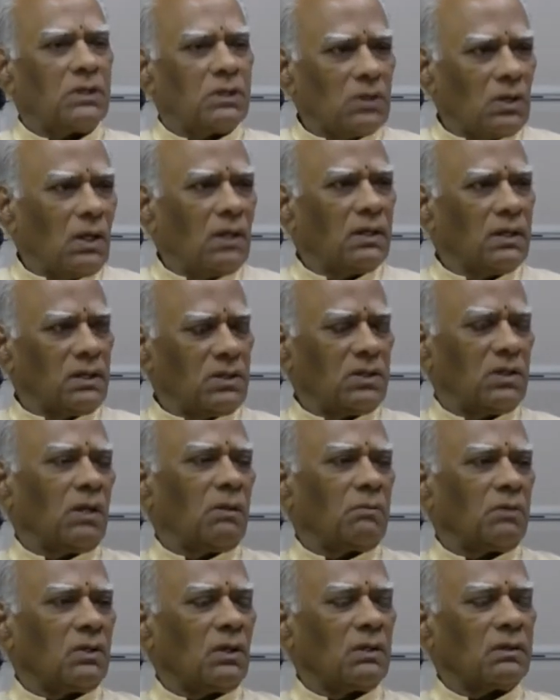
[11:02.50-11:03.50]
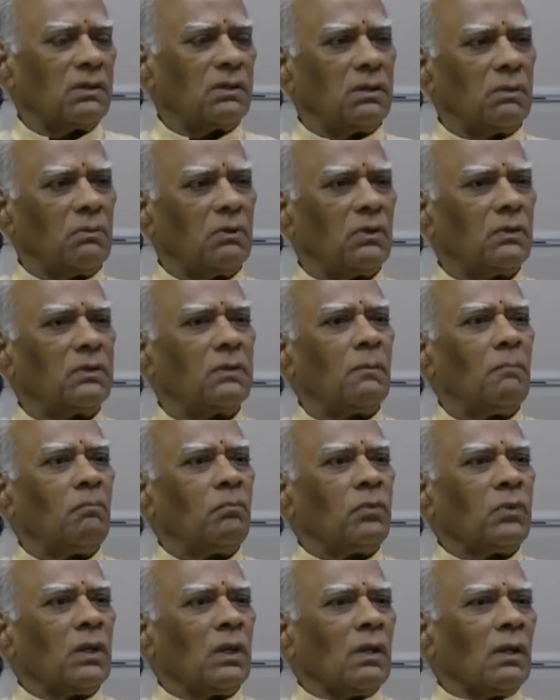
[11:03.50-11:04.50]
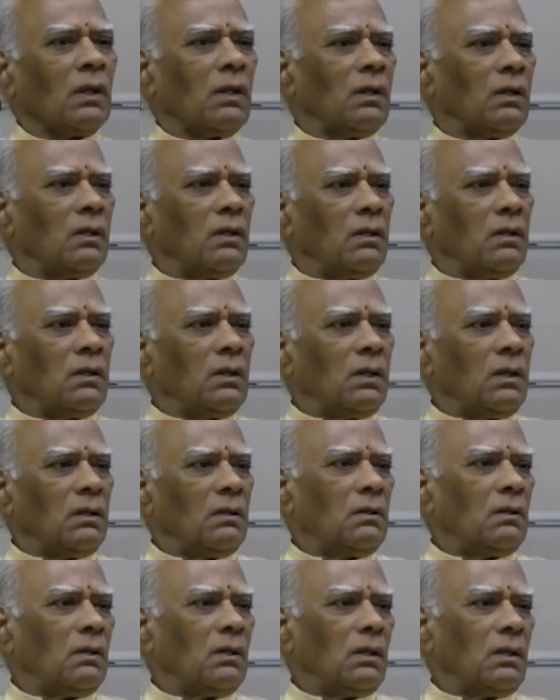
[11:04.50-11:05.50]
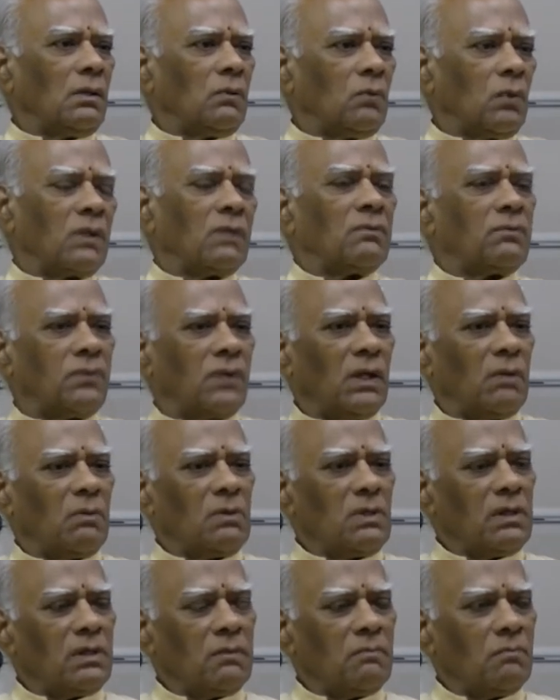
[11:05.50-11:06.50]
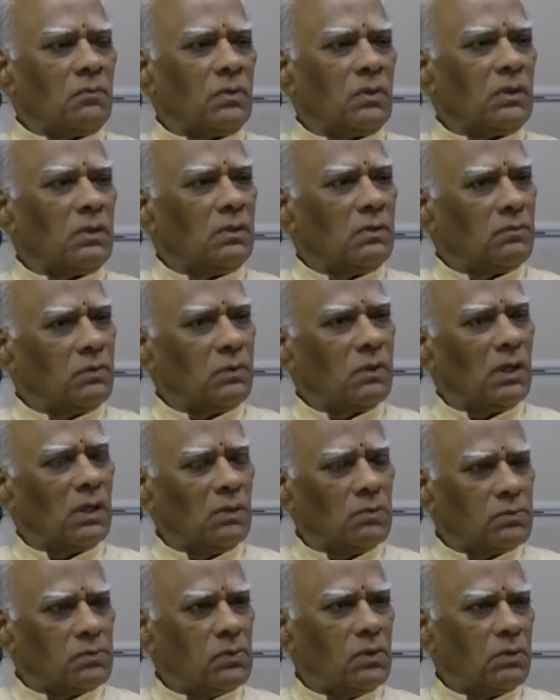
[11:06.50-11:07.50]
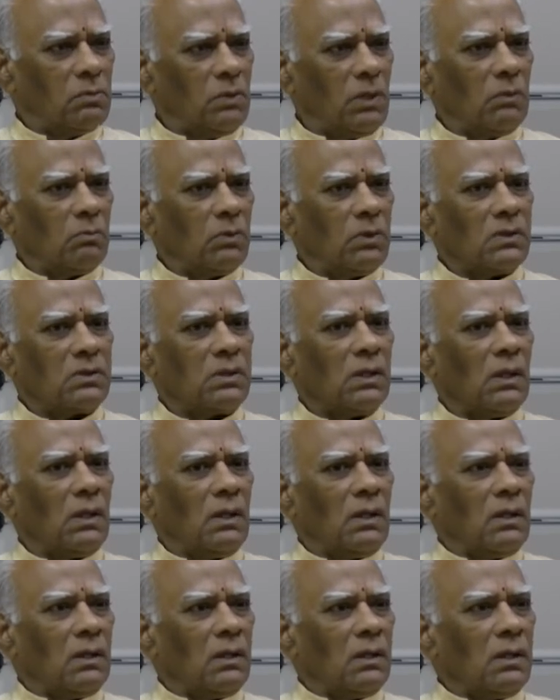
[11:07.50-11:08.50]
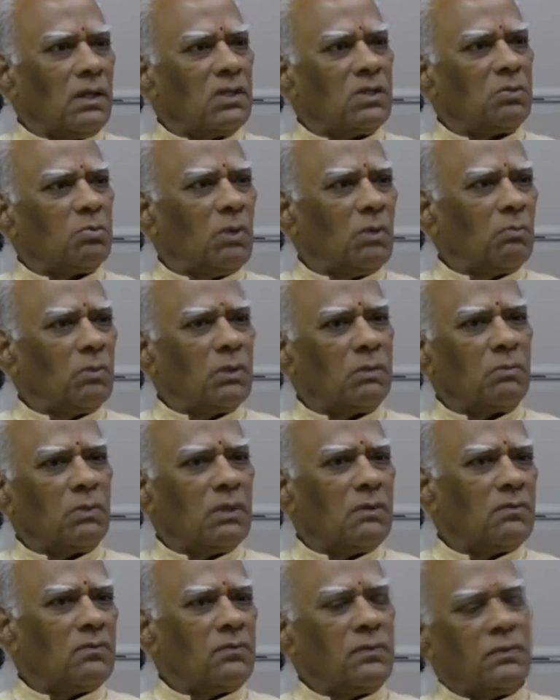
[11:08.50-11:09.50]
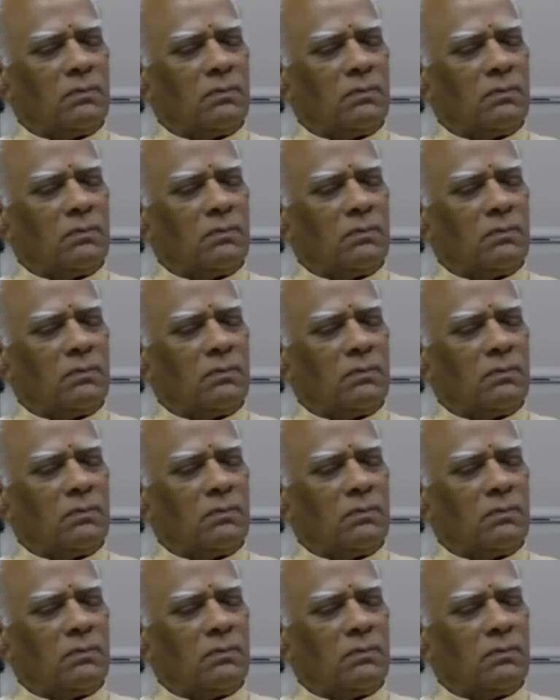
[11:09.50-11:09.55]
tolerance I am talking about, in one family, if you have 4 members, each member may